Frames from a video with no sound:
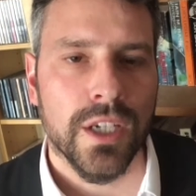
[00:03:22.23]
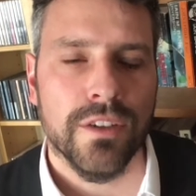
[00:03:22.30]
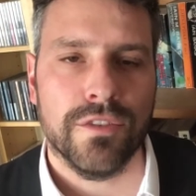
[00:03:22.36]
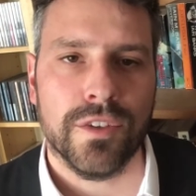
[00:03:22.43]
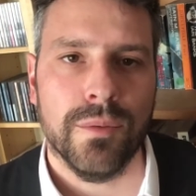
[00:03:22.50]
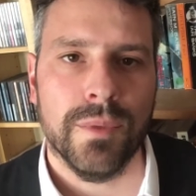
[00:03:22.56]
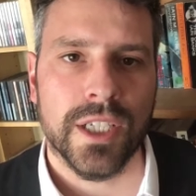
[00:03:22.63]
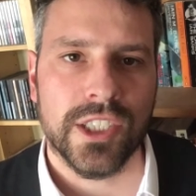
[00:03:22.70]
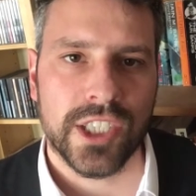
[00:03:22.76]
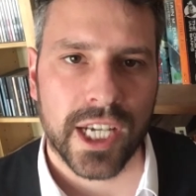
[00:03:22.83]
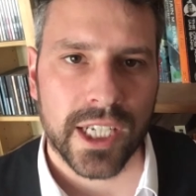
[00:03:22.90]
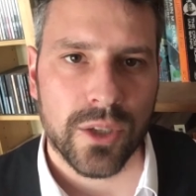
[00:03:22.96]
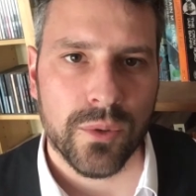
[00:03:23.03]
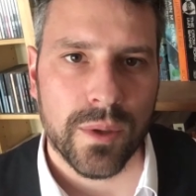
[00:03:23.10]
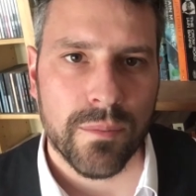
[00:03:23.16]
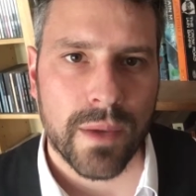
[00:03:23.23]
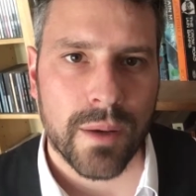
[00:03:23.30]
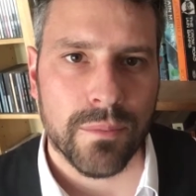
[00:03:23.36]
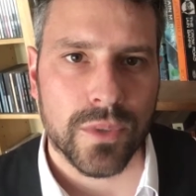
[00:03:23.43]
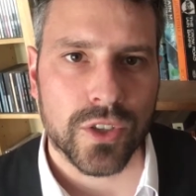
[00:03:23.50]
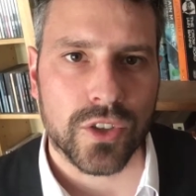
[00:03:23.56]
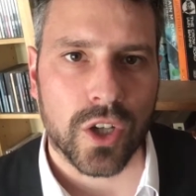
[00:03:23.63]
from genuine
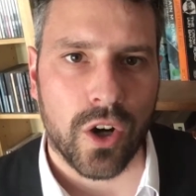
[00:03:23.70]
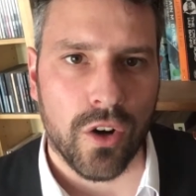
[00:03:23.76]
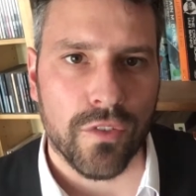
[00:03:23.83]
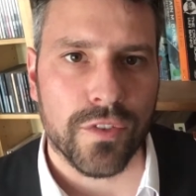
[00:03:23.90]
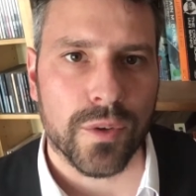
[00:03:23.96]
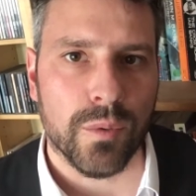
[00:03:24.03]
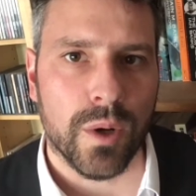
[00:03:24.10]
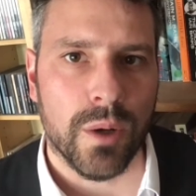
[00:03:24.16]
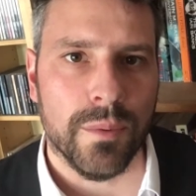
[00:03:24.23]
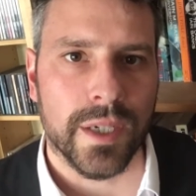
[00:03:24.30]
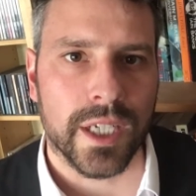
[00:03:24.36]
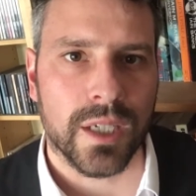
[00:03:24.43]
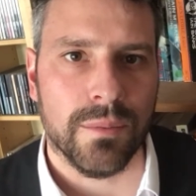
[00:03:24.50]
members of the Romani